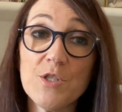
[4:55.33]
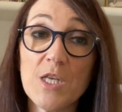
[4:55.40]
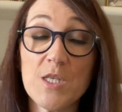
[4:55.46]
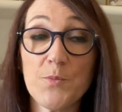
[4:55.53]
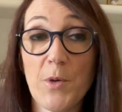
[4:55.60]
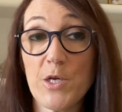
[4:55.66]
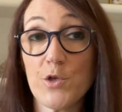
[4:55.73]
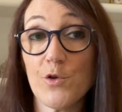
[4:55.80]

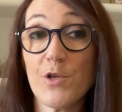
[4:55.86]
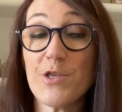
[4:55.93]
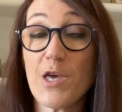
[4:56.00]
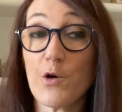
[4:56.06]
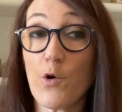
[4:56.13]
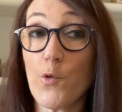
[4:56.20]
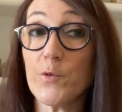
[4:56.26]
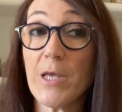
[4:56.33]
especially
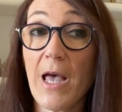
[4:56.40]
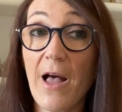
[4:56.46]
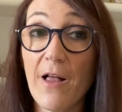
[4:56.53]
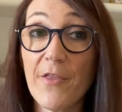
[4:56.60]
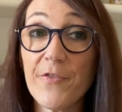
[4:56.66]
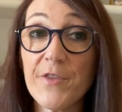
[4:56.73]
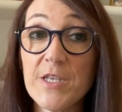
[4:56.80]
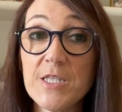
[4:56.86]
their own
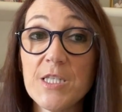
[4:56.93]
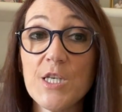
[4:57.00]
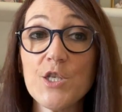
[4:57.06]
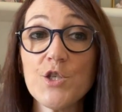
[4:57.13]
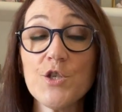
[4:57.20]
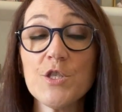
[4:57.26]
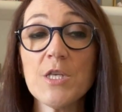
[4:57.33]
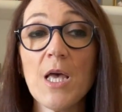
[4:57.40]
health
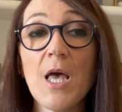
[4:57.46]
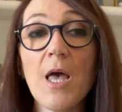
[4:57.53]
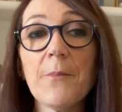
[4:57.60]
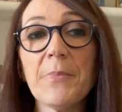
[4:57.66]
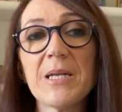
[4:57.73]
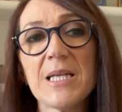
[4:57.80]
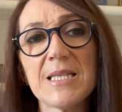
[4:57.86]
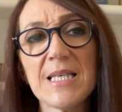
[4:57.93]
decisions,
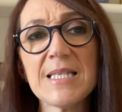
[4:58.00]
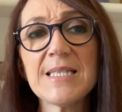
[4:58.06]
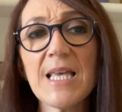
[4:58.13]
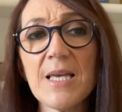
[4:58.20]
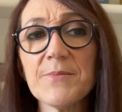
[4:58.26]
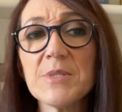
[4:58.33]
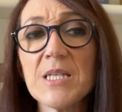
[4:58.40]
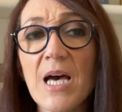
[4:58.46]
but at the
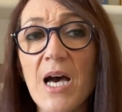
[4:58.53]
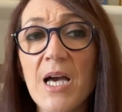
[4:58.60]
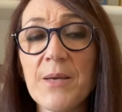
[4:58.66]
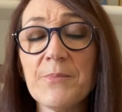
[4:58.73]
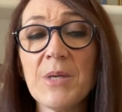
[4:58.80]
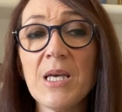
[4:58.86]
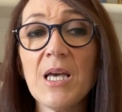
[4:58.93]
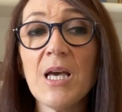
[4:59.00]
same time,